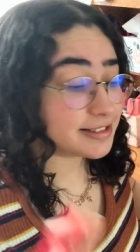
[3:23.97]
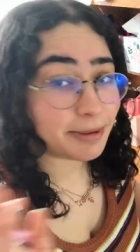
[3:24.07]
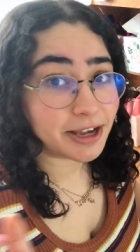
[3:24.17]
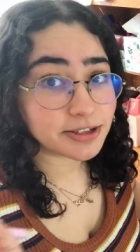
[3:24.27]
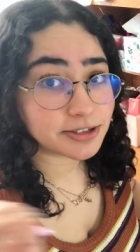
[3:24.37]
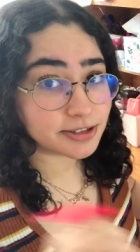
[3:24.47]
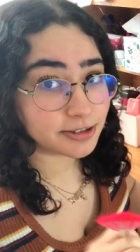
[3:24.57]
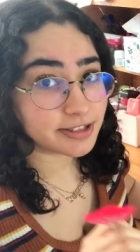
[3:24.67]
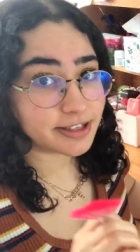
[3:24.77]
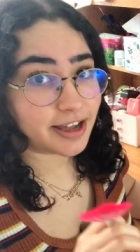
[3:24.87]
make
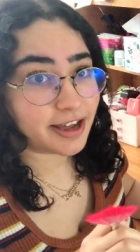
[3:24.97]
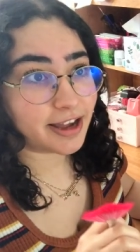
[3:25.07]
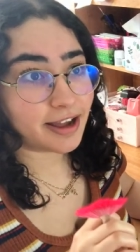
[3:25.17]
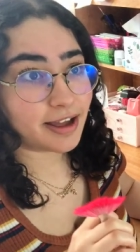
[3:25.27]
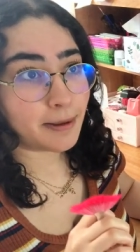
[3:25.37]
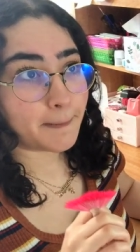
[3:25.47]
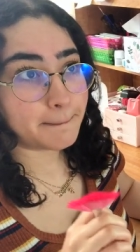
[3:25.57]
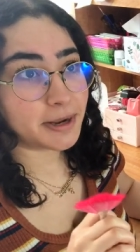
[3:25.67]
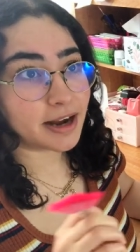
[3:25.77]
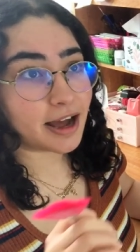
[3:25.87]
Sasuke
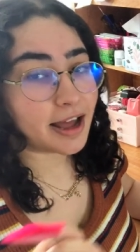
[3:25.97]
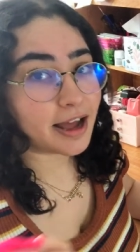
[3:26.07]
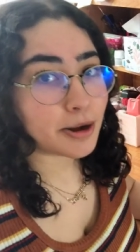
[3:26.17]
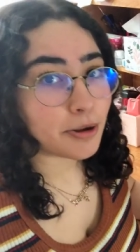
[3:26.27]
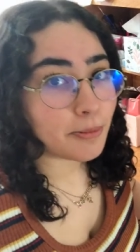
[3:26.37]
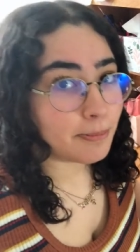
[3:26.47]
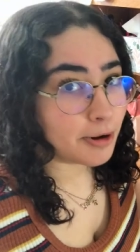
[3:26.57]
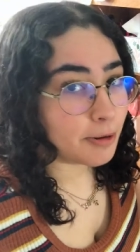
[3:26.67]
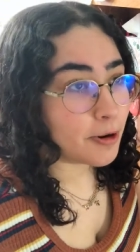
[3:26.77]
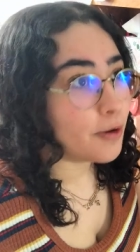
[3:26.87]
but not add
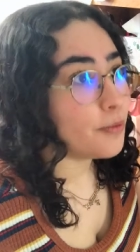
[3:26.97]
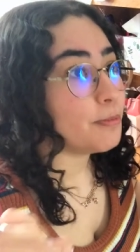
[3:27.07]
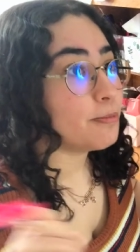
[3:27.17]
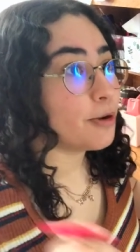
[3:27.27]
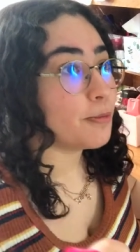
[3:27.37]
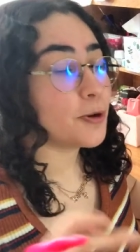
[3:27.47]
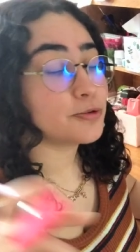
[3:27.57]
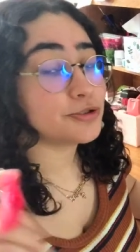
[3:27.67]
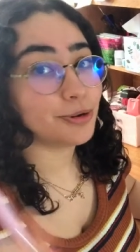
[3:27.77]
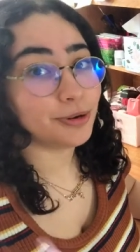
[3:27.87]
Momo when Momo
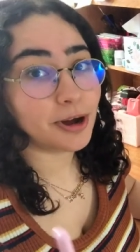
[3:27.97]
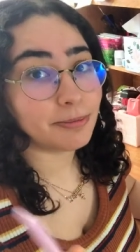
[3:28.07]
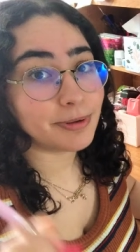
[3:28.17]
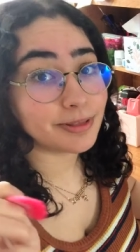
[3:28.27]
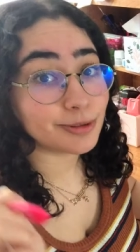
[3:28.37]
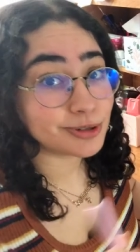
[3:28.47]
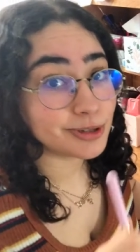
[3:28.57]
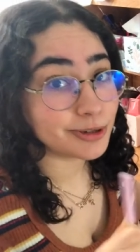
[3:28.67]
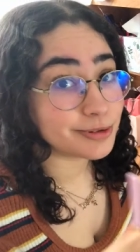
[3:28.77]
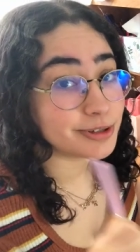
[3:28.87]
showed up in the
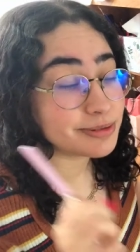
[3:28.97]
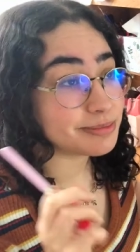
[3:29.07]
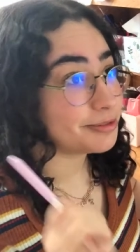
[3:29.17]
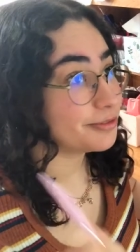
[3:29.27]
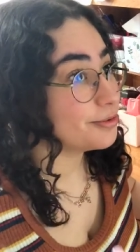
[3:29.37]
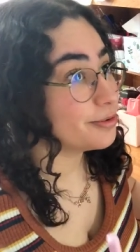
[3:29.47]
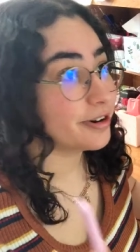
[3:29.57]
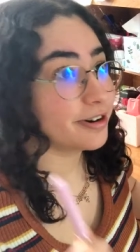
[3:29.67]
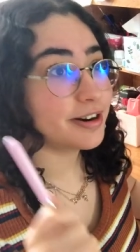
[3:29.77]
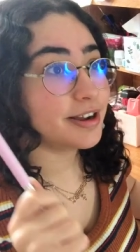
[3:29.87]
series
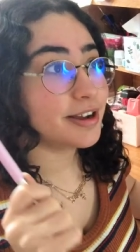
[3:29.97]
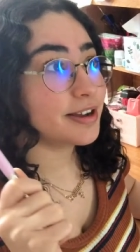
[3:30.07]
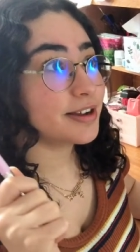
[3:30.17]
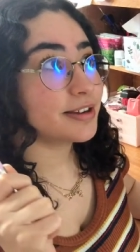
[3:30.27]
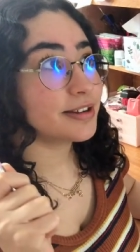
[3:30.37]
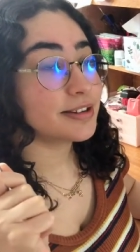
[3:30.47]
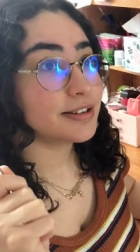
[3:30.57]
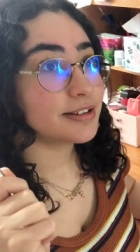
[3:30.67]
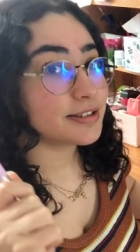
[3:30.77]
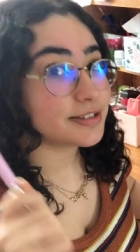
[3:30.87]
before
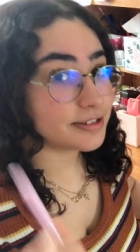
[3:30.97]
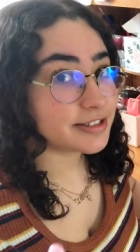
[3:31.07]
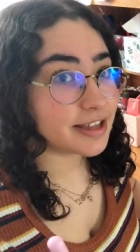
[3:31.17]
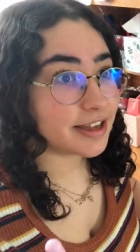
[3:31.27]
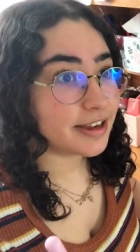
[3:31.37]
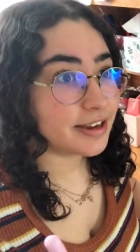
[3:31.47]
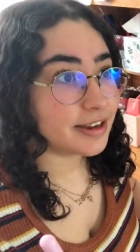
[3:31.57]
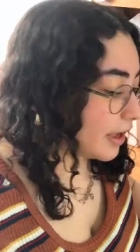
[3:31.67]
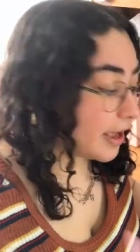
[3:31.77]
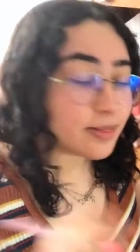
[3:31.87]
Sasuke.
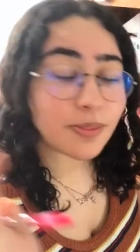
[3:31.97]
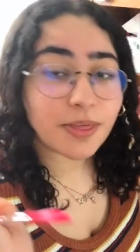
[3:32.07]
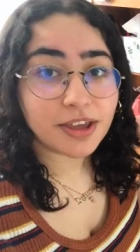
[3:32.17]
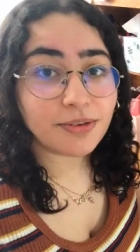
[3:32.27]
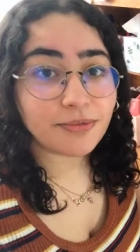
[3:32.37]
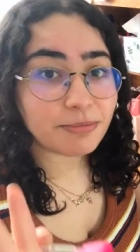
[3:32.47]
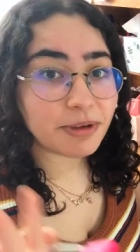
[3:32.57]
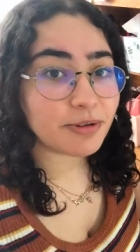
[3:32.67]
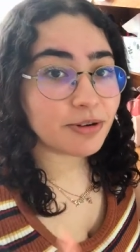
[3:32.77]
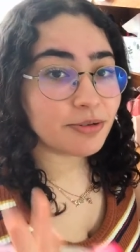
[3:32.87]
And thank you for
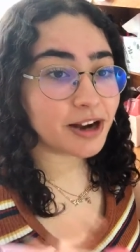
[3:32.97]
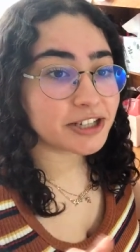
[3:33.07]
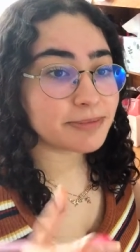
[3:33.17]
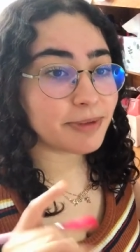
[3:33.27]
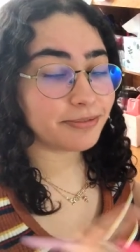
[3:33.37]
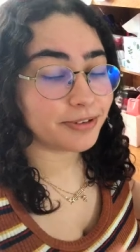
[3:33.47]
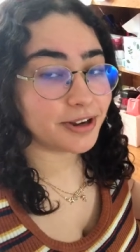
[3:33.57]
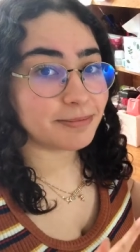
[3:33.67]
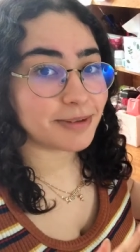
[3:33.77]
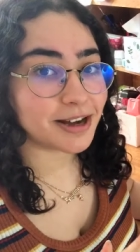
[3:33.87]
people who watched my Free
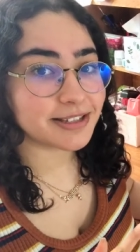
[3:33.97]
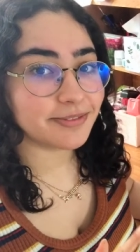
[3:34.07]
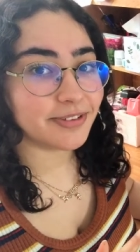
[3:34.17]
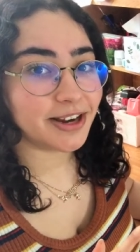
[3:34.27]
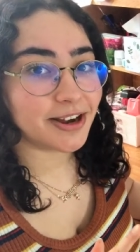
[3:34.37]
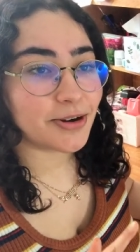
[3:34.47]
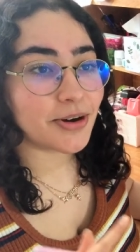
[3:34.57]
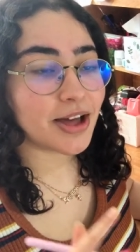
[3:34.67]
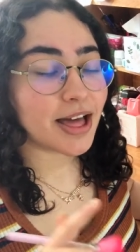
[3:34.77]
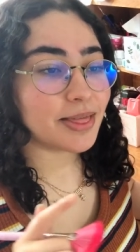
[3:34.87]
unboxing video
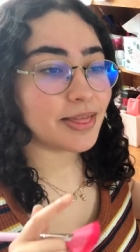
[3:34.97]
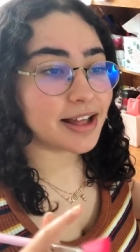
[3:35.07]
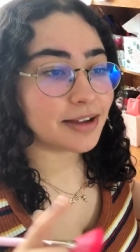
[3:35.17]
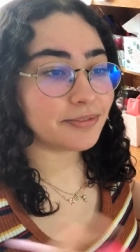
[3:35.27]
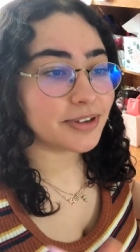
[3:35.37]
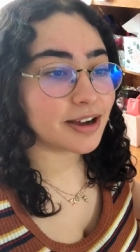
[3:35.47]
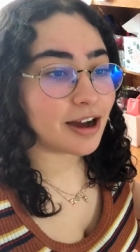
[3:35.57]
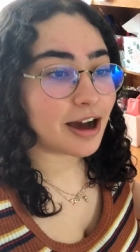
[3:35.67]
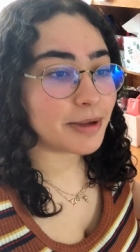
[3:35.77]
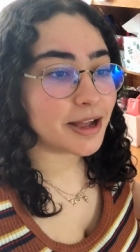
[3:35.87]
that left a
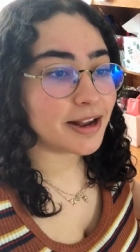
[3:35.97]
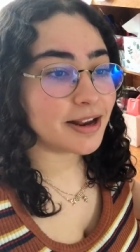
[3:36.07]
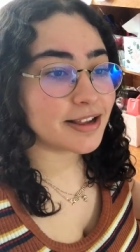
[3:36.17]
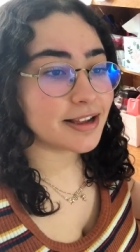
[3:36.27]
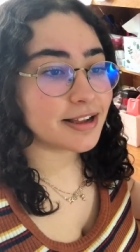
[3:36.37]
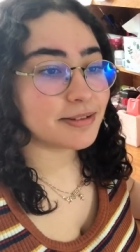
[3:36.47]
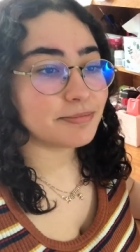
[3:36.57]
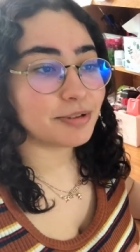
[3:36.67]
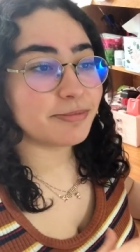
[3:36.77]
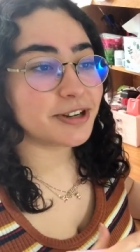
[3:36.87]
comment
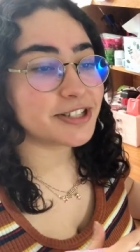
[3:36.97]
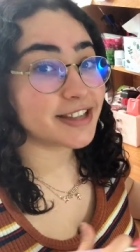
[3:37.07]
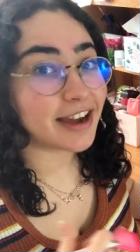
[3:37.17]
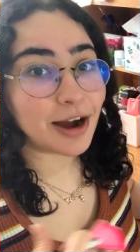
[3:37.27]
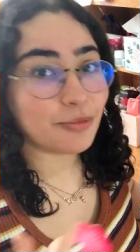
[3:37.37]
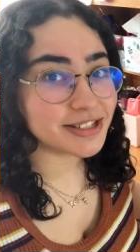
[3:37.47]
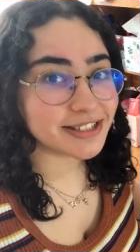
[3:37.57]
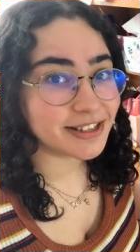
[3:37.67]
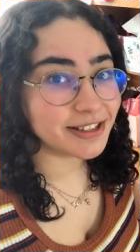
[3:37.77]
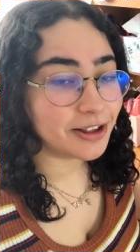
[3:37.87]
pretty much saying I
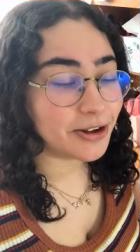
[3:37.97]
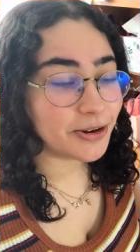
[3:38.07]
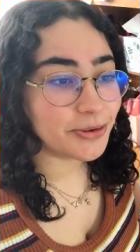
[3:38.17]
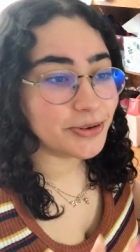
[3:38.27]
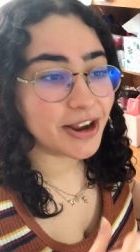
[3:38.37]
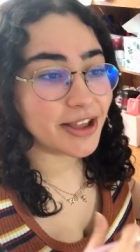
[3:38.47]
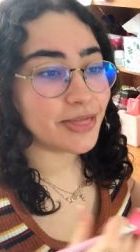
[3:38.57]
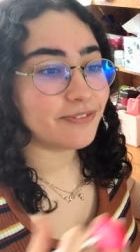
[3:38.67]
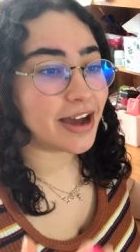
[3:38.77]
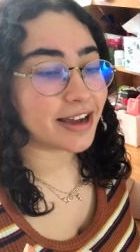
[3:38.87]
wasn't alone in the
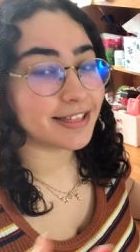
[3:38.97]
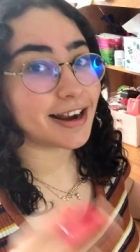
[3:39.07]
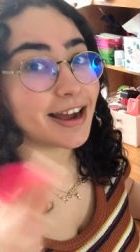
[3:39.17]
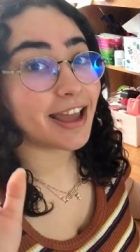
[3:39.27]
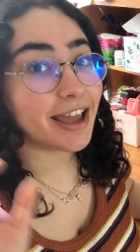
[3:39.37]
fact that I